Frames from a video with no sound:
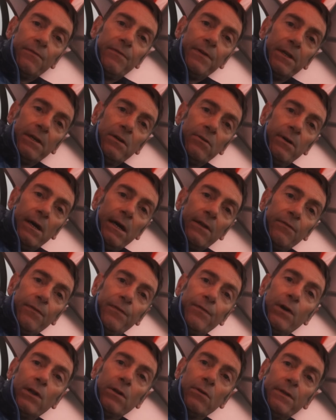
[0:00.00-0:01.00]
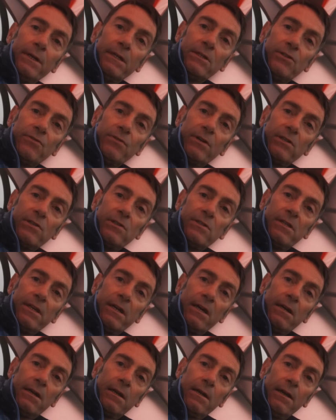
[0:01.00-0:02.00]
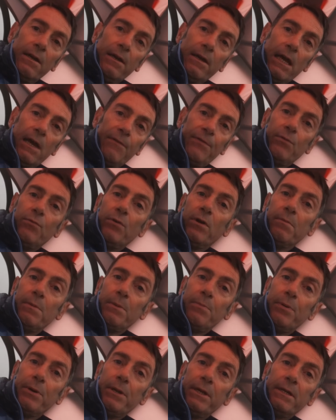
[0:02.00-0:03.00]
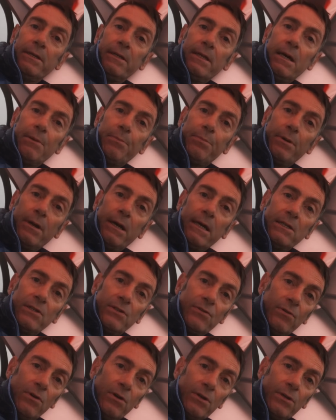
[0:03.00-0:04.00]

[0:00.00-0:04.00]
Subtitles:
video and follow the instructions there if you want to be put into that prize draw.